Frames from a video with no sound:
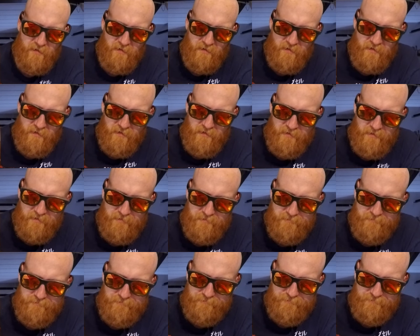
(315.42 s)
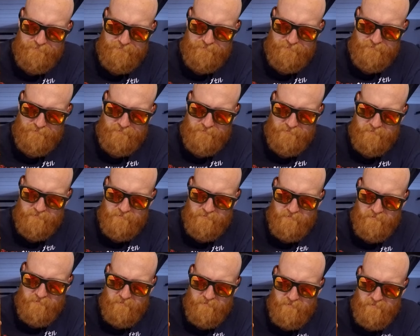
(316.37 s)

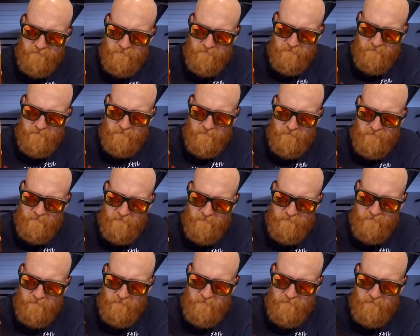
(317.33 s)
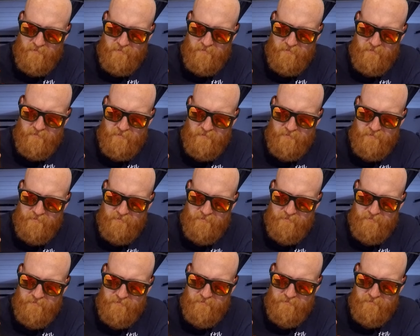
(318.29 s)

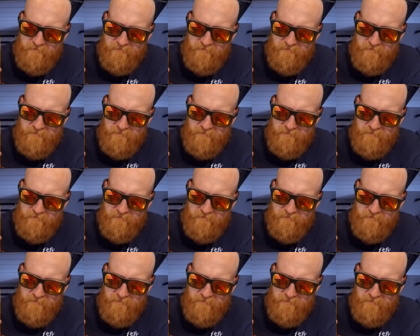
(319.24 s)
[no speech]